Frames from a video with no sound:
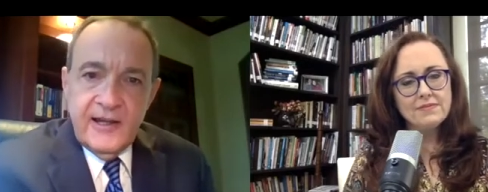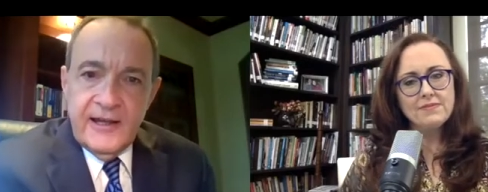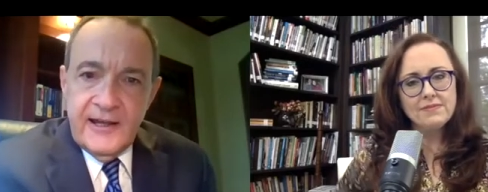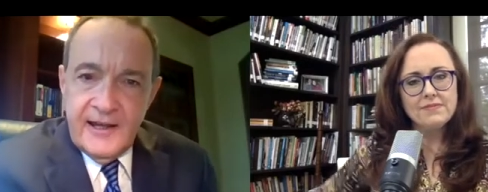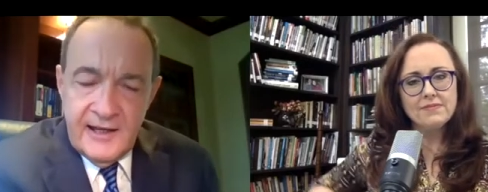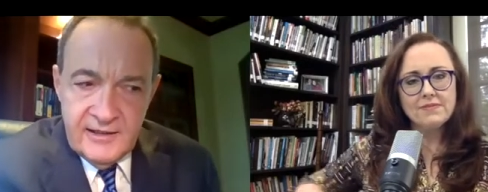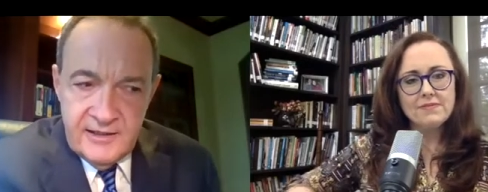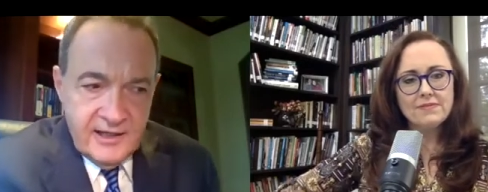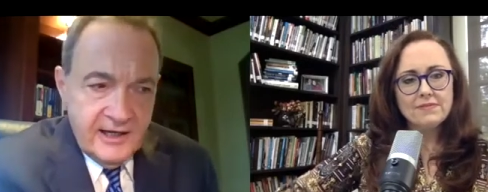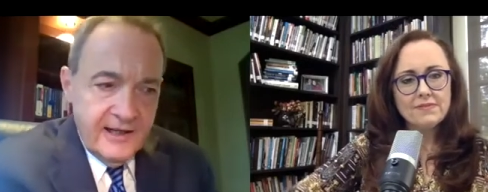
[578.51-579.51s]
Speaker 1: Mm-hmm. And
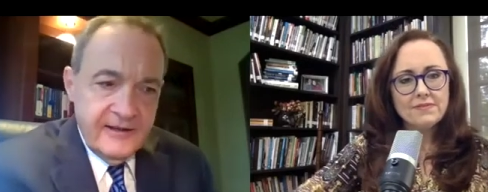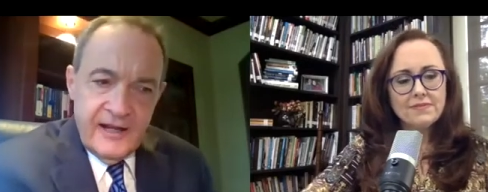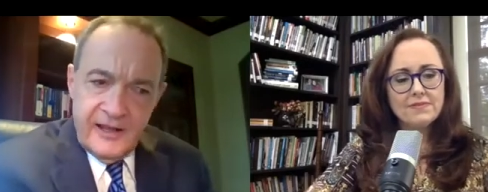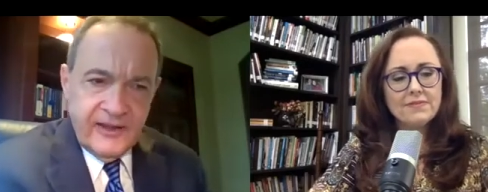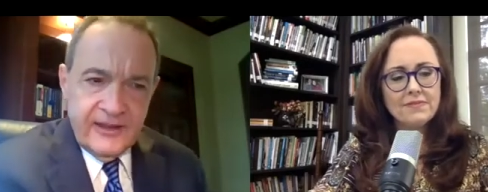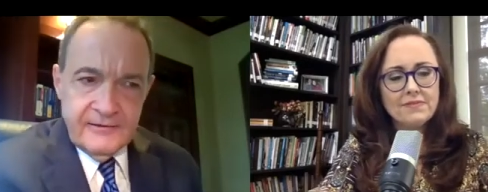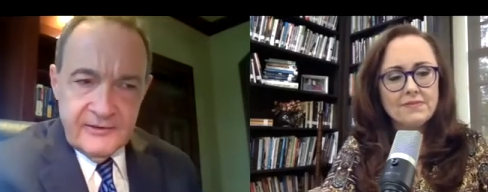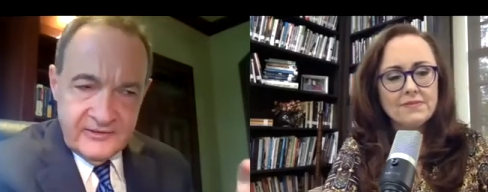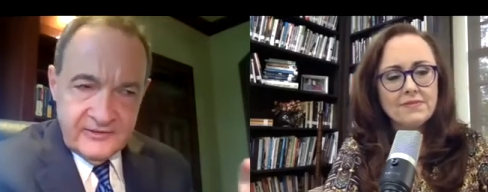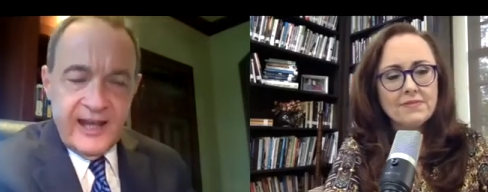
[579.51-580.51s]
uh, nothing
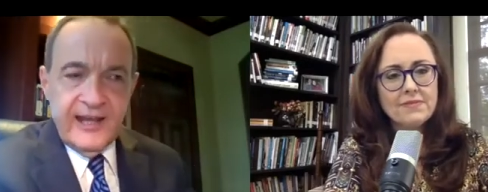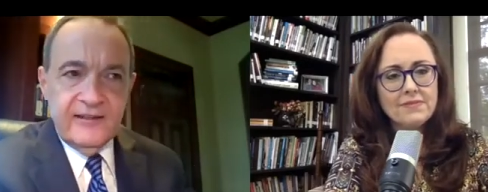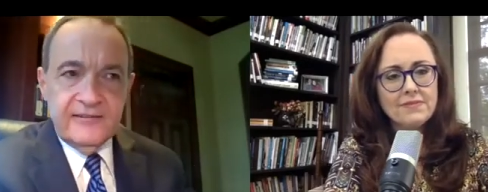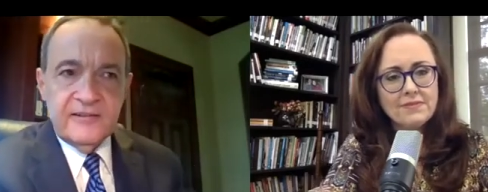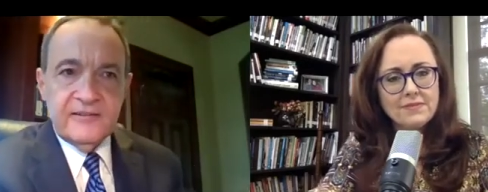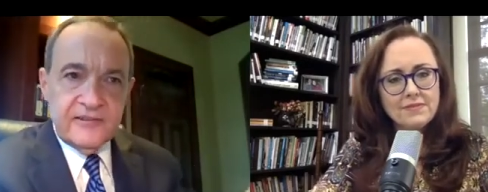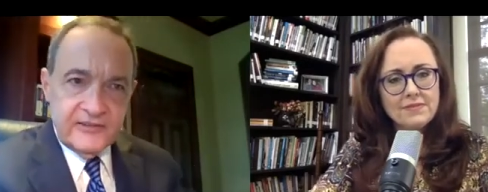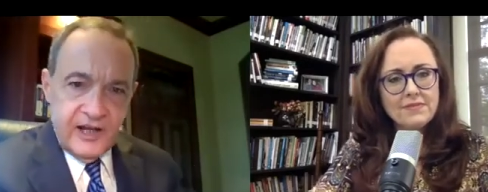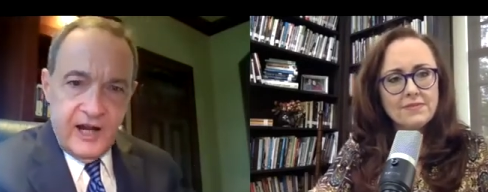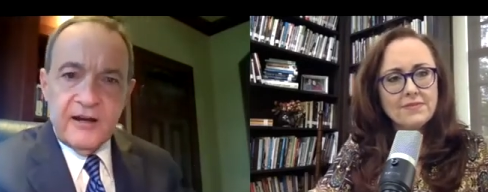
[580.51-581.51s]
stays
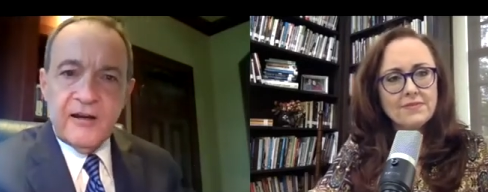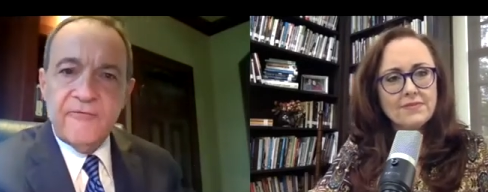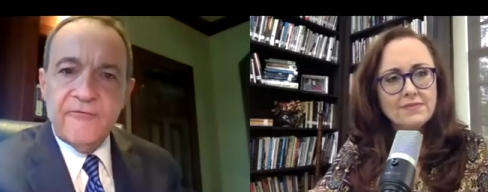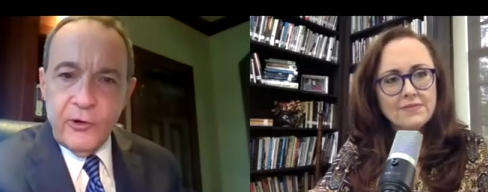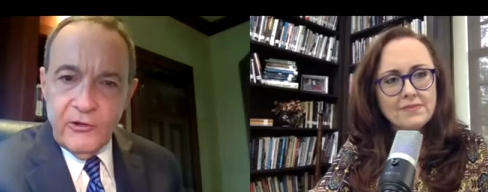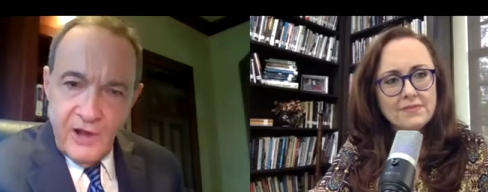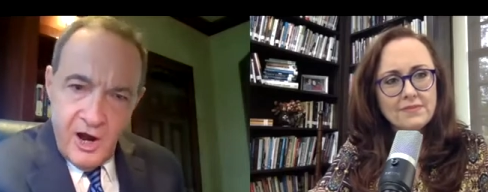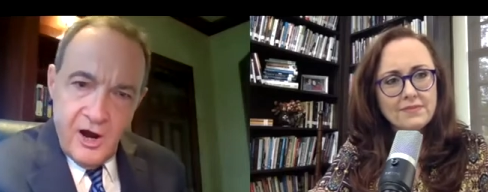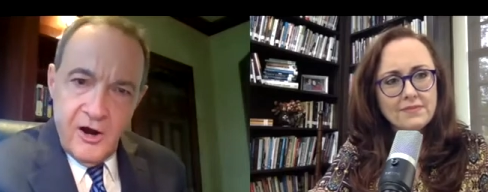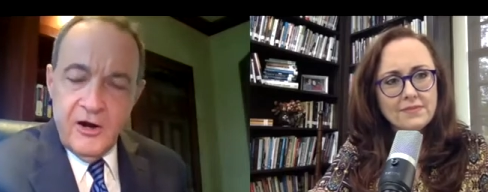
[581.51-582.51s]
stuck for
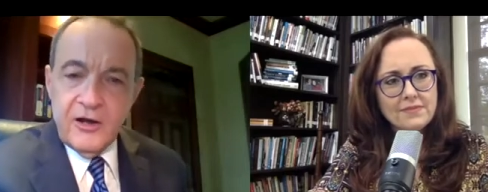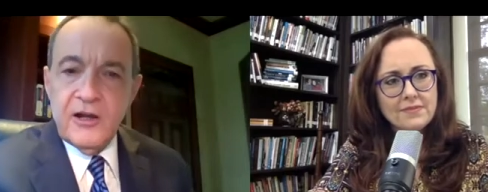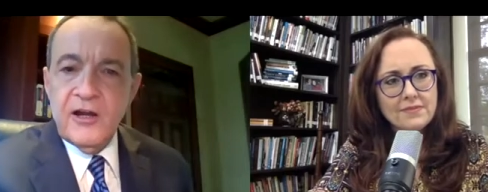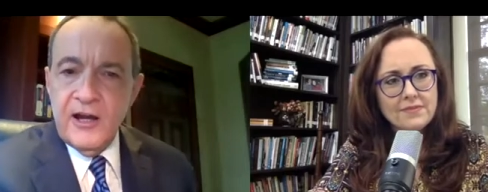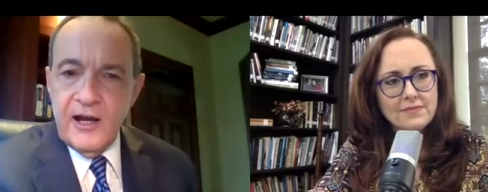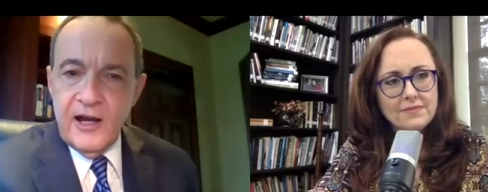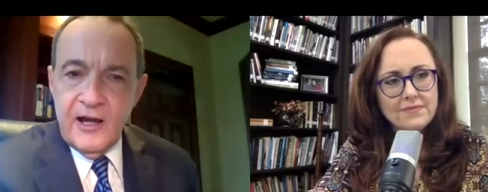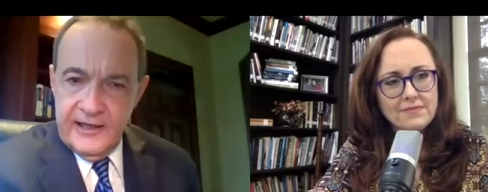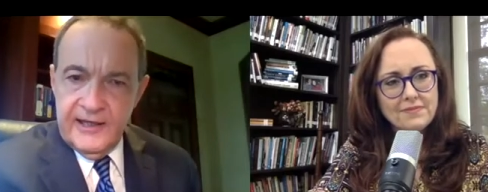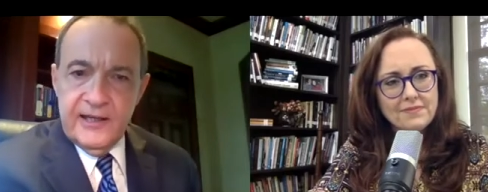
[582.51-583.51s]
long
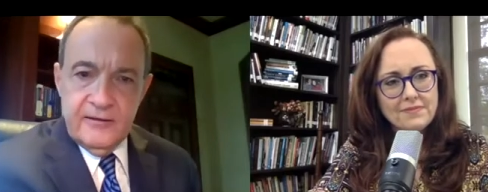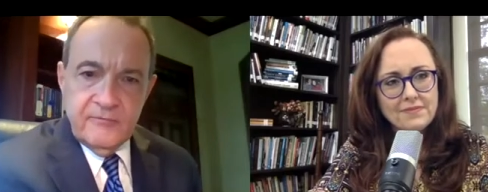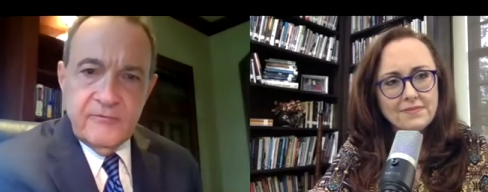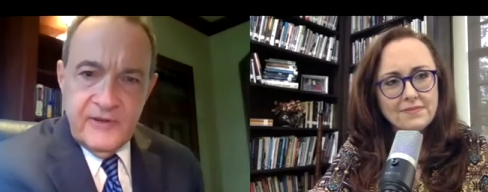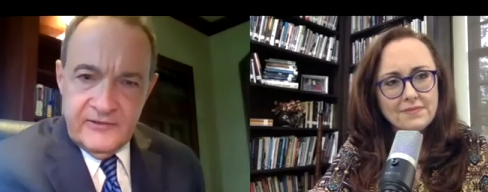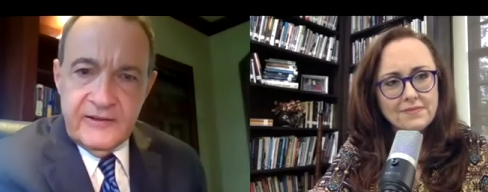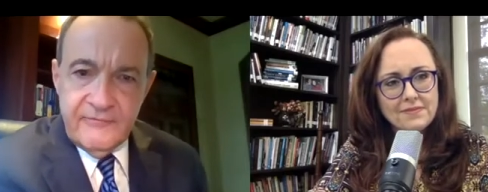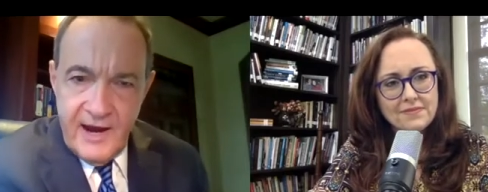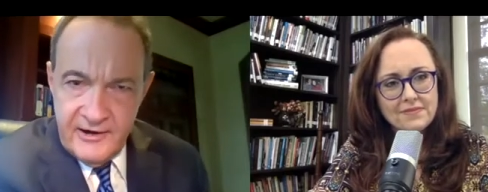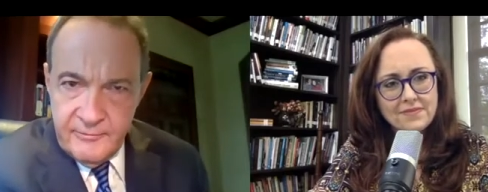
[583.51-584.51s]
mm. uh, in this
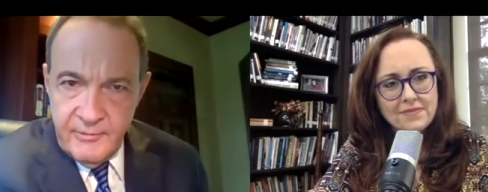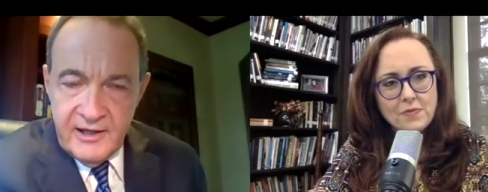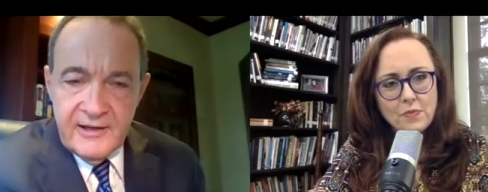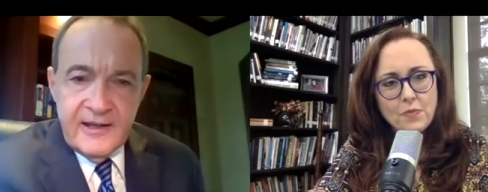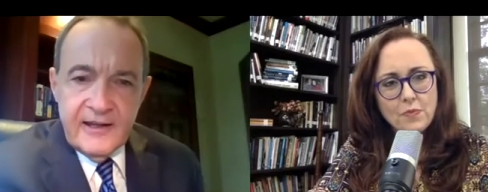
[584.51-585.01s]
environment.